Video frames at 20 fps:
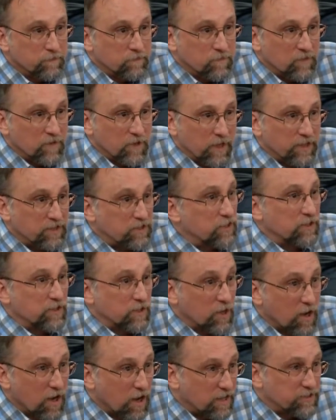It didn't
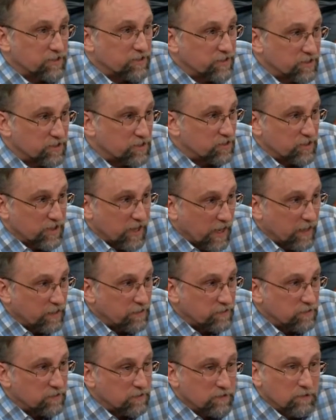cost the
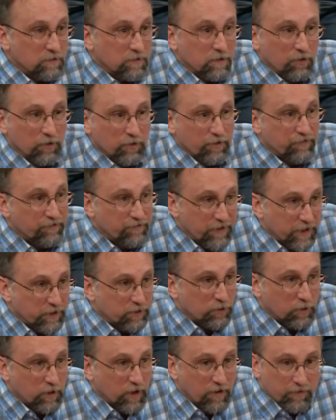state or the
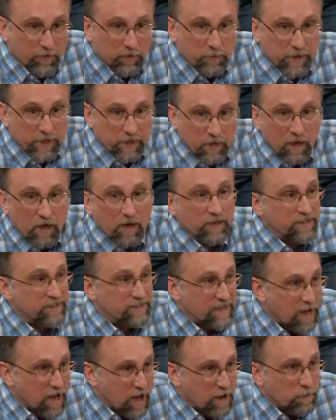federal government a
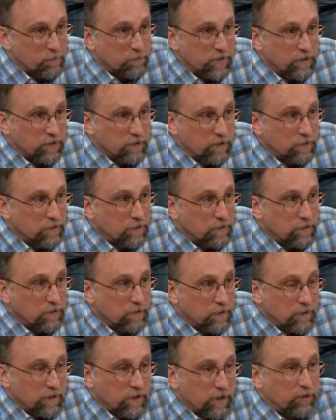dime.
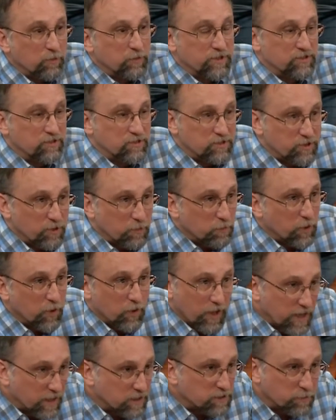It was a simple
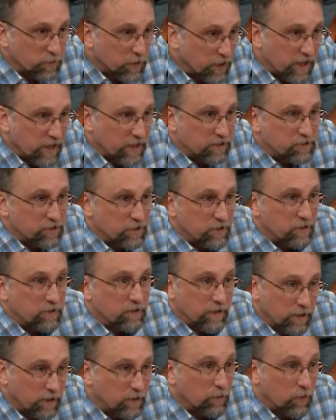explanation,
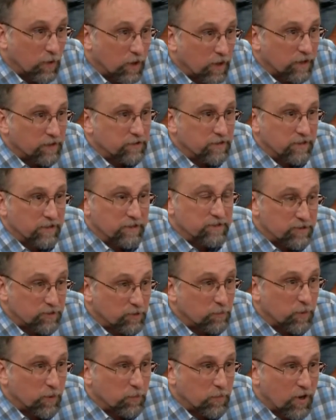and it worked, and a
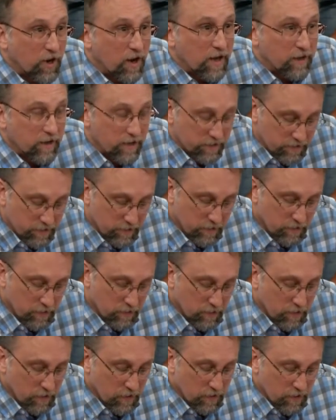simple product.
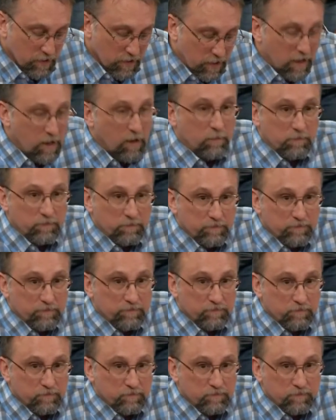From
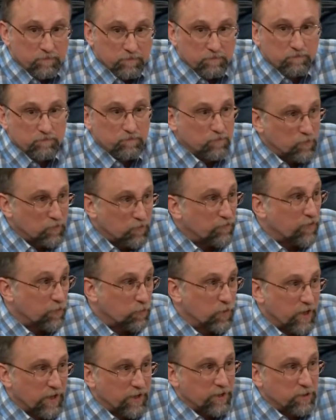
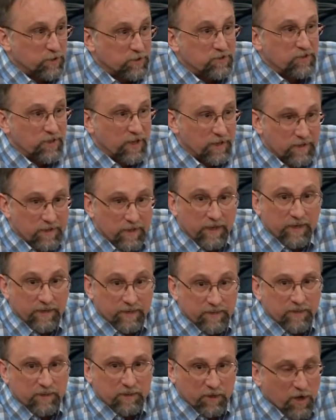where you sit, that it
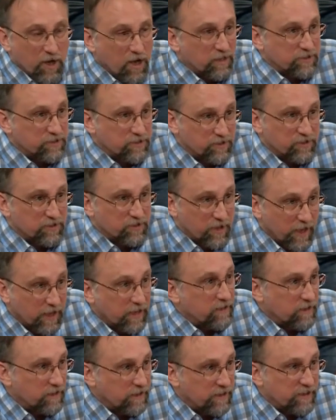didn't cost the state
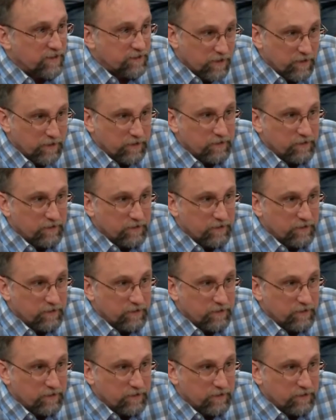anything,